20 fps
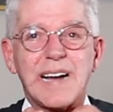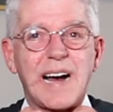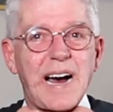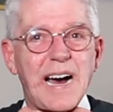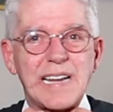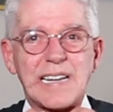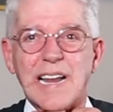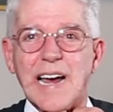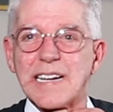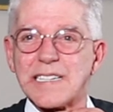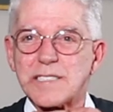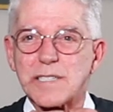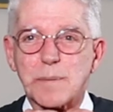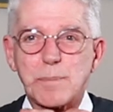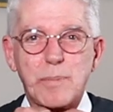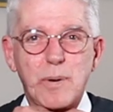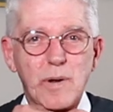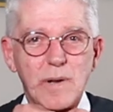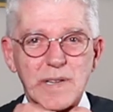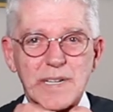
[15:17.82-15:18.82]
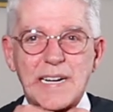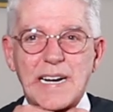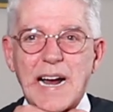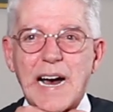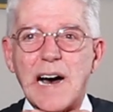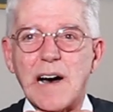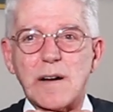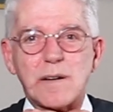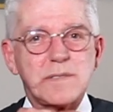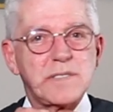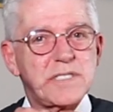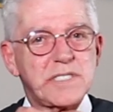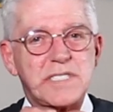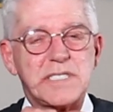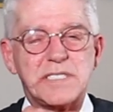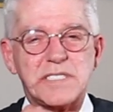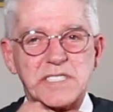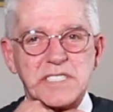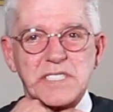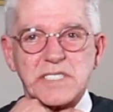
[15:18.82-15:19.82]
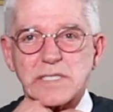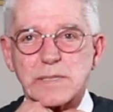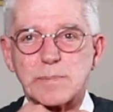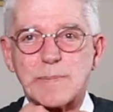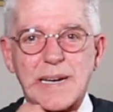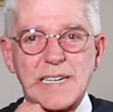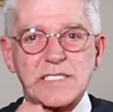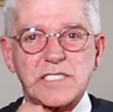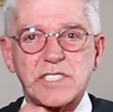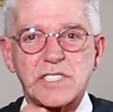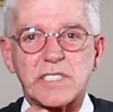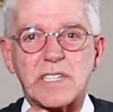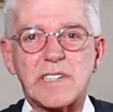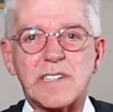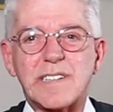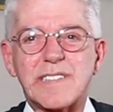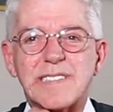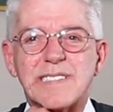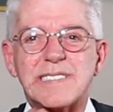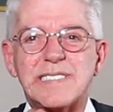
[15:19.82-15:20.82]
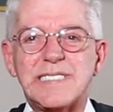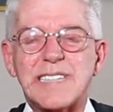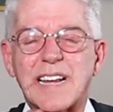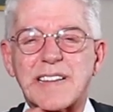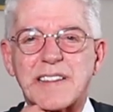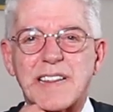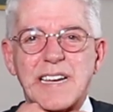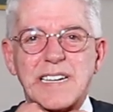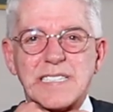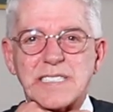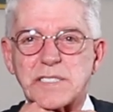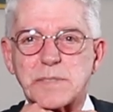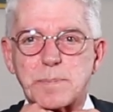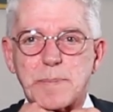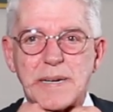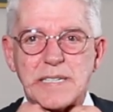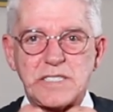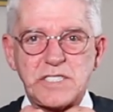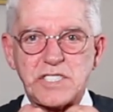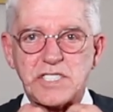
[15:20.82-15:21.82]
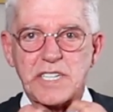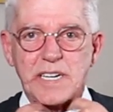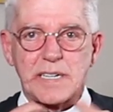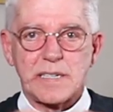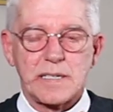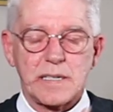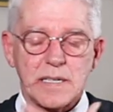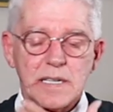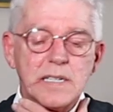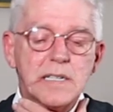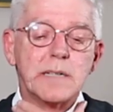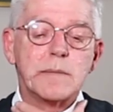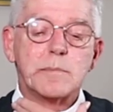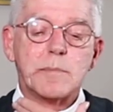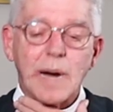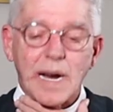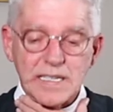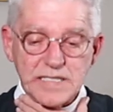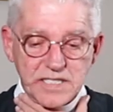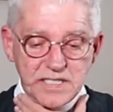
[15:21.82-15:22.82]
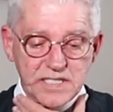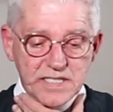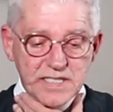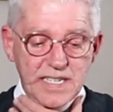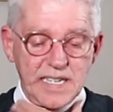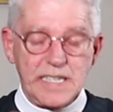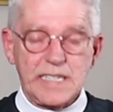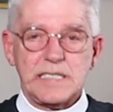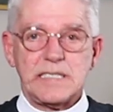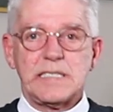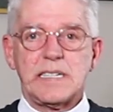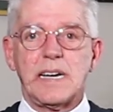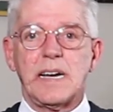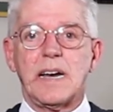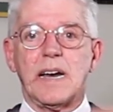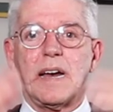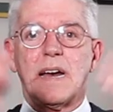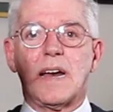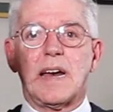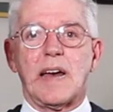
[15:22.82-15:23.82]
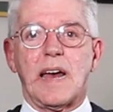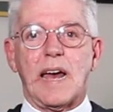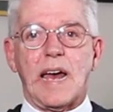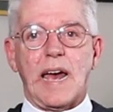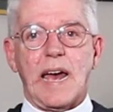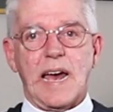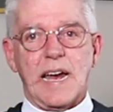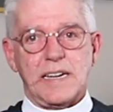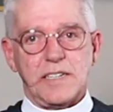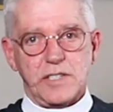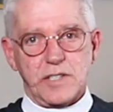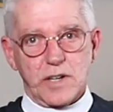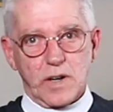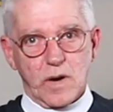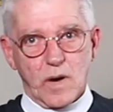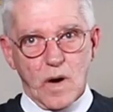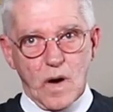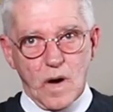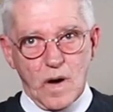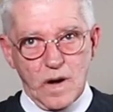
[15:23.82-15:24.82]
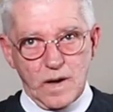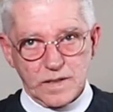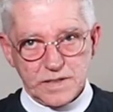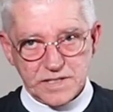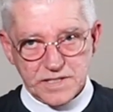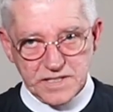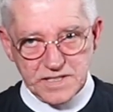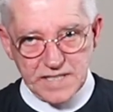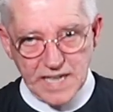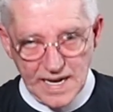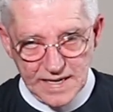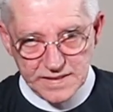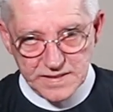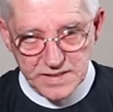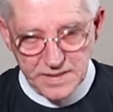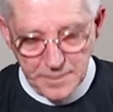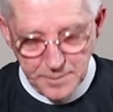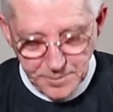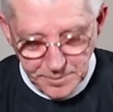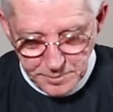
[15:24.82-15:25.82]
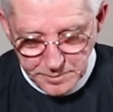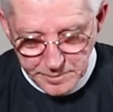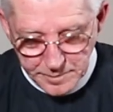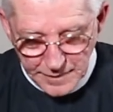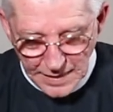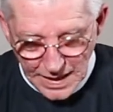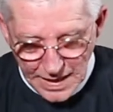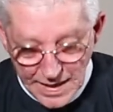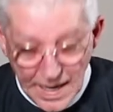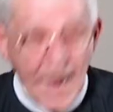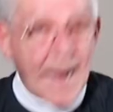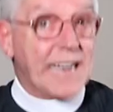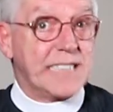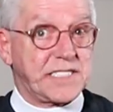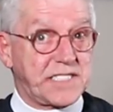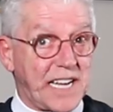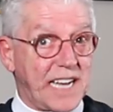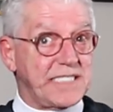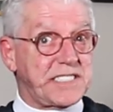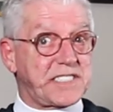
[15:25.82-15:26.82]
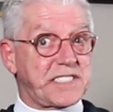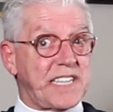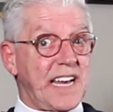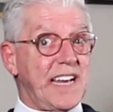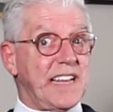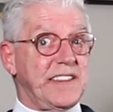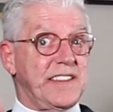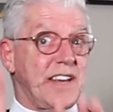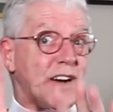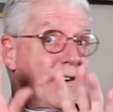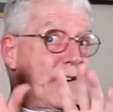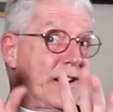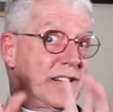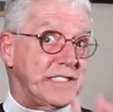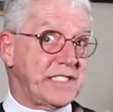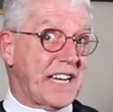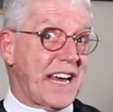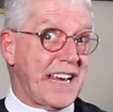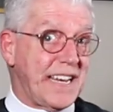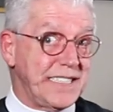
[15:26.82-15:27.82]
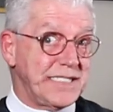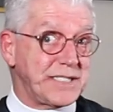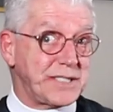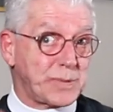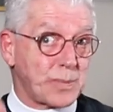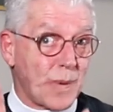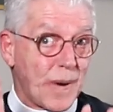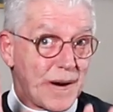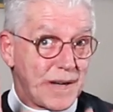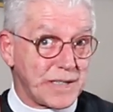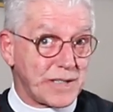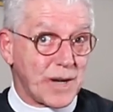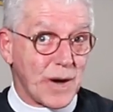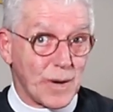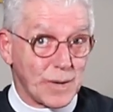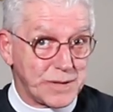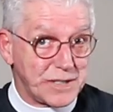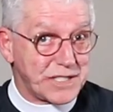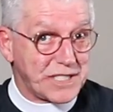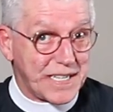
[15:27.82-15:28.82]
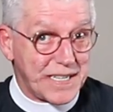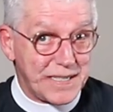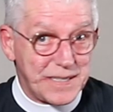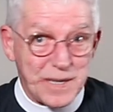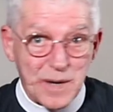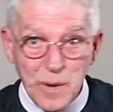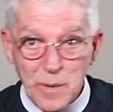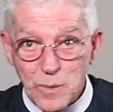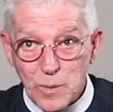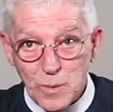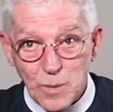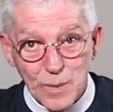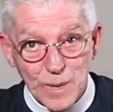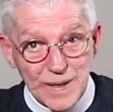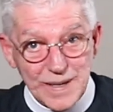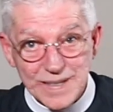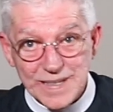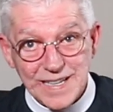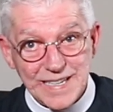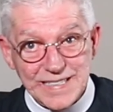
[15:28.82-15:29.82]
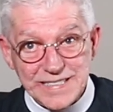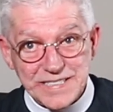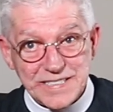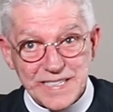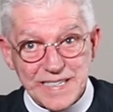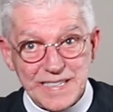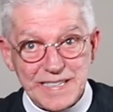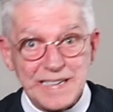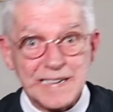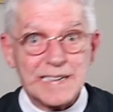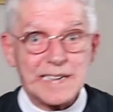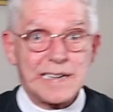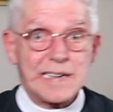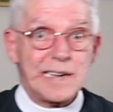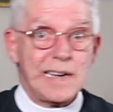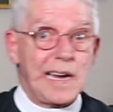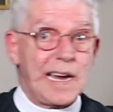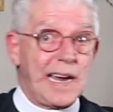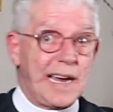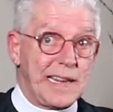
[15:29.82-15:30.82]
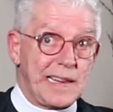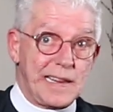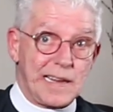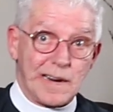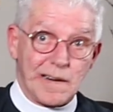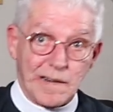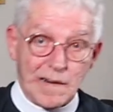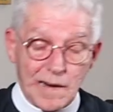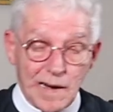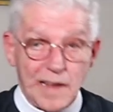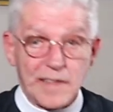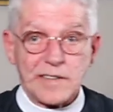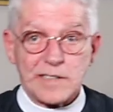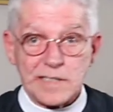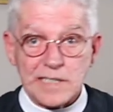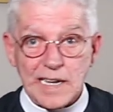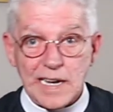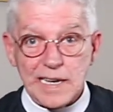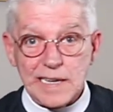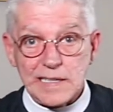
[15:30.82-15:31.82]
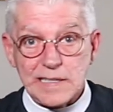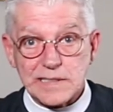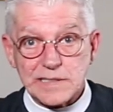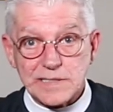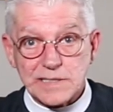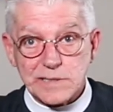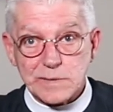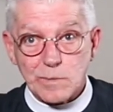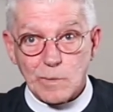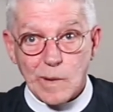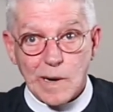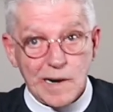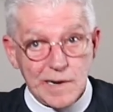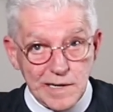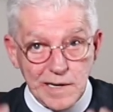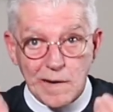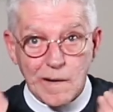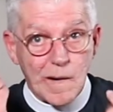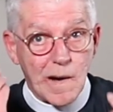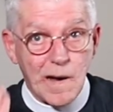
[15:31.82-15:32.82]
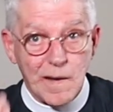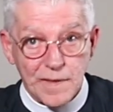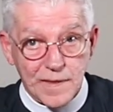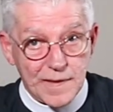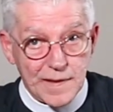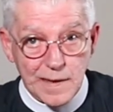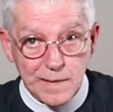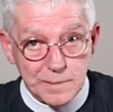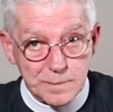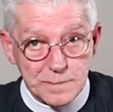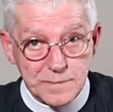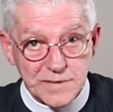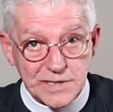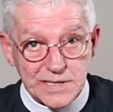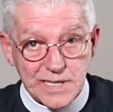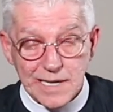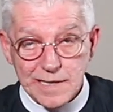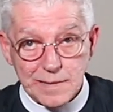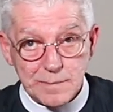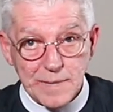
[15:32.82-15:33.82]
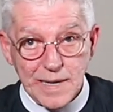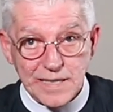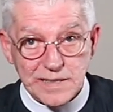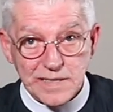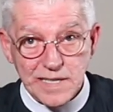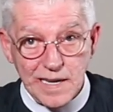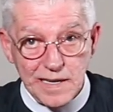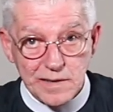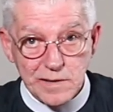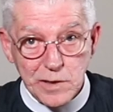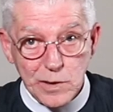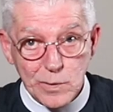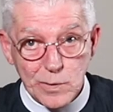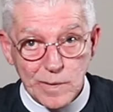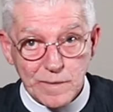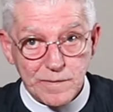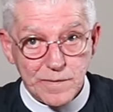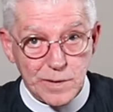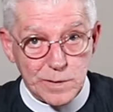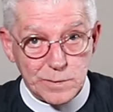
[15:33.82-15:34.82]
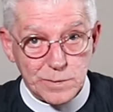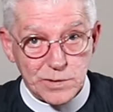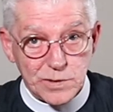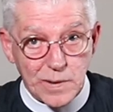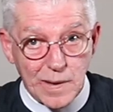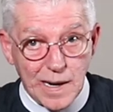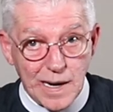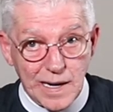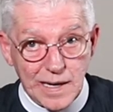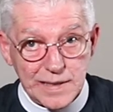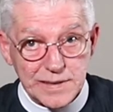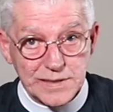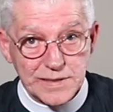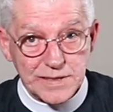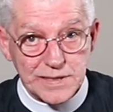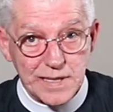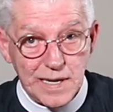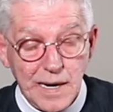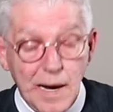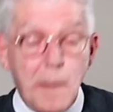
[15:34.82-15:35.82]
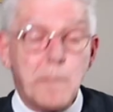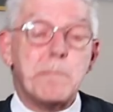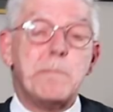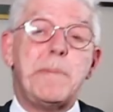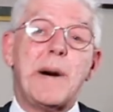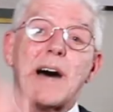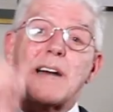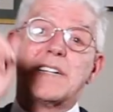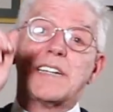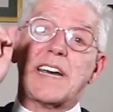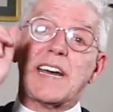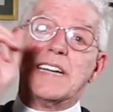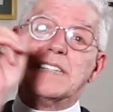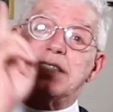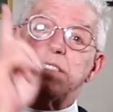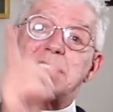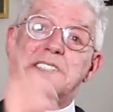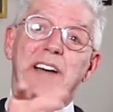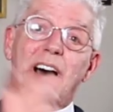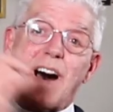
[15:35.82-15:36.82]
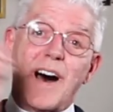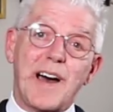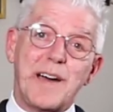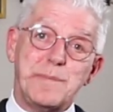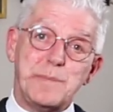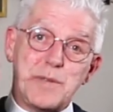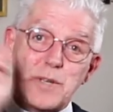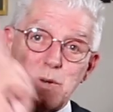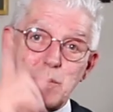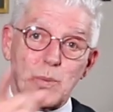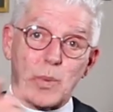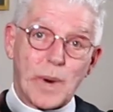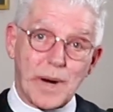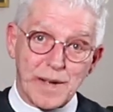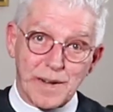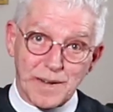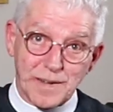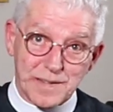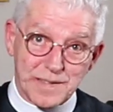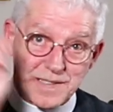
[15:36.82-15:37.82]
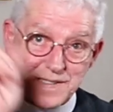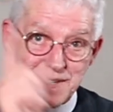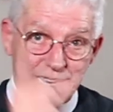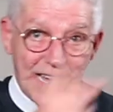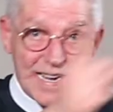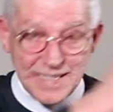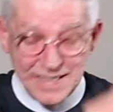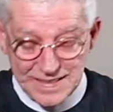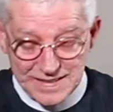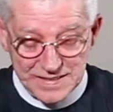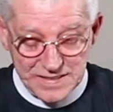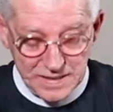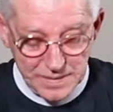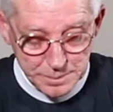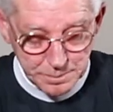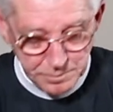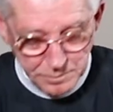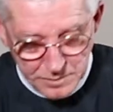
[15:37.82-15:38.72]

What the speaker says: I like to pull it out and just make sure nothing is pinching my skin, and you're all set. As I said, there are days where it goes in real easy, and there are other days where you're all thumbs and it may take you a few tries, but in time you will get it.